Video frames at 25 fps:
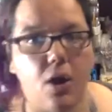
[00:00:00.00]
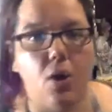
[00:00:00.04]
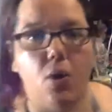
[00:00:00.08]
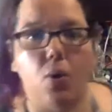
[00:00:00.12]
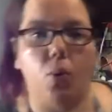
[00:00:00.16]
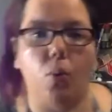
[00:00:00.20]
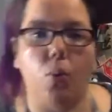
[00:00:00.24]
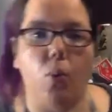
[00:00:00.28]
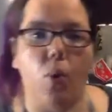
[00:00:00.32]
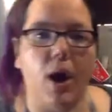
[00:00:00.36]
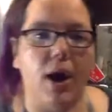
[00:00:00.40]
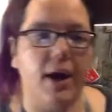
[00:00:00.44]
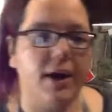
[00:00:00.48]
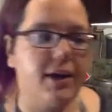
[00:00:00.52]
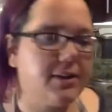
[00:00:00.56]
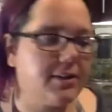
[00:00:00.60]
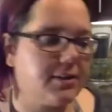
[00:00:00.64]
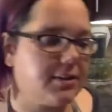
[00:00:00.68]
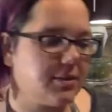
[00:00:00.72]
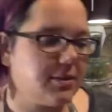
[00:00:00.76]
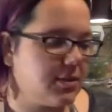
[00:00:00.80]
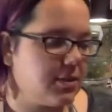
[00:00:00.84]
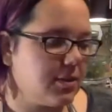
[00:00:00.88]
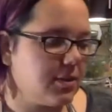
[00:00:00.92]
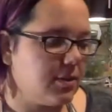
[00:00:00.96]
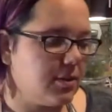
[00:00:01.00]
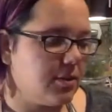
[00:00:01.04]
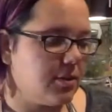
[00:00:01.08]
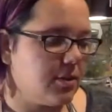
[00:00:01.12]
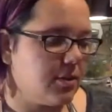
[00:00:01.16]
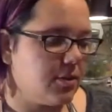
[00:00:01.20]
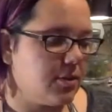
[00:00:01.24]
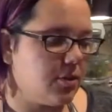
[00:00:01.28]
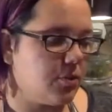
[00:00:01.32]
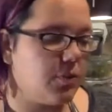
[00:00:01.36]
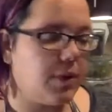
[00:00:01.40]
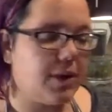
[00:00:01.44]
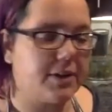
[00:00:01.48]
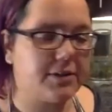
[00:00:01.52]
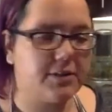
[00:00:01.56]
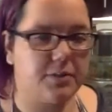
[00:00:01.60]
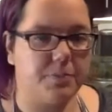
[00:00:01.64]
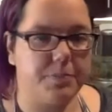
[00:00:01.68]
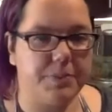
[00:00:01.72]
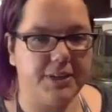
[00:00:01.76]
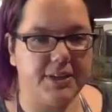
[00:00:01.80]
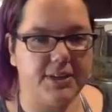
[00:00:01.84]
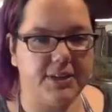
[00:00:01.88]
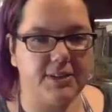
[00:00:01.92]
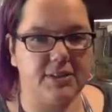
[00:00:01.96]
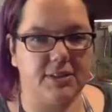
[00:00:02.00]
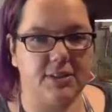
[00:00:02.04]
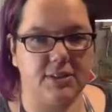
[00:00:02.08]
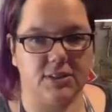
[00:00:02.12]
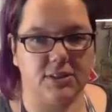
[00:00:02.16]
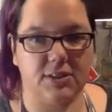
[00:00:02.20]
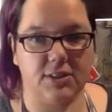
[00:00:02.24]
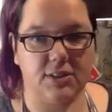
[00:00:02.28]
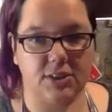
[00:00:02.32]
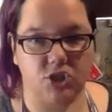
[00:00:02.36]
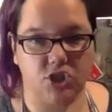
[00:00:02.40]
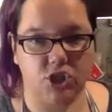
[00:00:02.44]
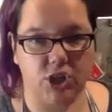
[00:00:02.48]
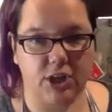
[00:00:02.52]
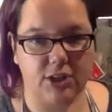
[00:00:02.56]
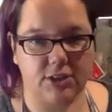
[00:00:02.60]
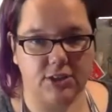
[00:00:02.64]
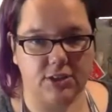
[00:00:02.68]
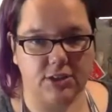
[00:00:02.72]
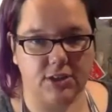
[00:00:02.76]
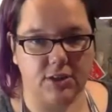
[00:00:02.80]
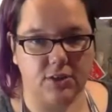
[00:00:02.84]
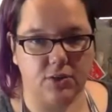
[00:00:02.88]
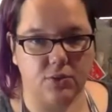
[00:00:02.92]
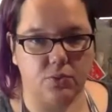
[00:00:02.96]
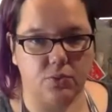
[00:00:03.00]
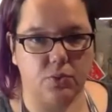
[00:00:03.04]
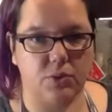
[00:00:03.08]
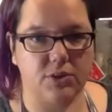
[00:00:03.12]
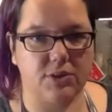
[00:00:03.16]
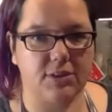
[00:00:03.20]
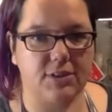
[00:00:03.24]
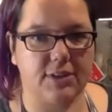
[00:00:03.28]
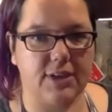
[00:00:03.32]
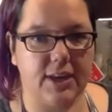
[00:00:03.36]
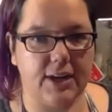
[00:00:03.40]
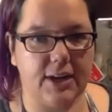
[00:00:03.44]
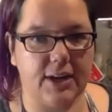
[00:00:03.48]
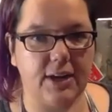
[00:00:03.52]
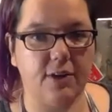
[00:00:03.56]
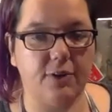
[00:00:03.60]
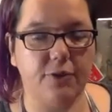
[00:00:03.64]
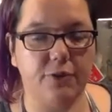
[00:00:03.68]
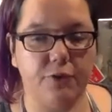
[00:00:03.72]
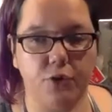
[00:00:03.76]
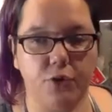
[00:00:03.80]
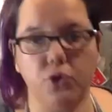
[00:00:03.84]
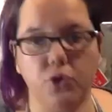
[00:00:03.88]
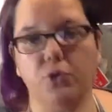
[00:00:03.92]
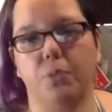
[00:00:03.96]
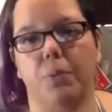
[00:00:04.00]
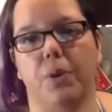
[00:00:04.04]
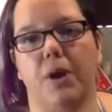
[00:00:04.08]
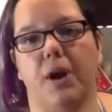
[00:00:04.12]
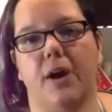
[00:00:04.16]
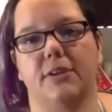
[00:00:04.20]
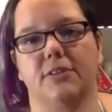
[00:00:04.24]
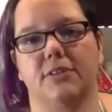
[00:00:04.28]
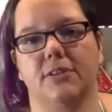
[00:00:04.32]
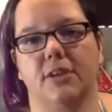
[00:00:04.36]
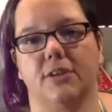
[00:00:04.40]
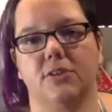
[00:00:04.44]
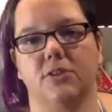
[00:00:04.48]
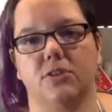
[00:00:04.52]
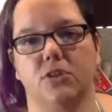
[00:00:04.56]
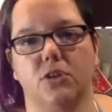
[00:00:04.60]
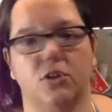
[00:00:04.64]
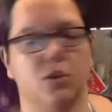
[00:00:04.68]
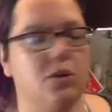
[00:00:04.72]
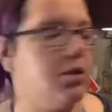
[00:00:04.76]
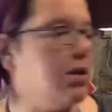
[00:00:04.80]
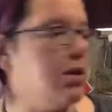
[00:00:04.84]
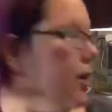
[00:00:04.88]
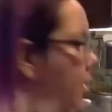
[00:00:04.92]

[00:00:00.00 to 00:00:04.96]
what the recipes suggested was getting a food processor.